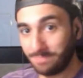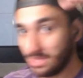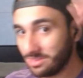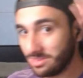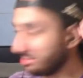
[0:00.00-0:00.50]

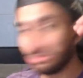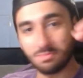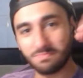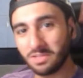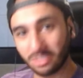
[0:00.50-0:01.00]

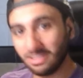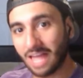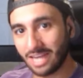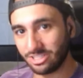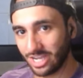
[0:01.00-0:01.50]
There's a
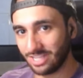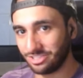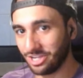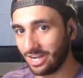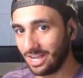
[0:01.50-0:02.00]
lot of
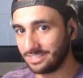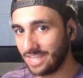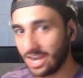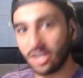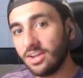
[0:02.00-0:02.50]
Jedis
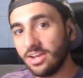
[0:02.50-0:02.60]
there.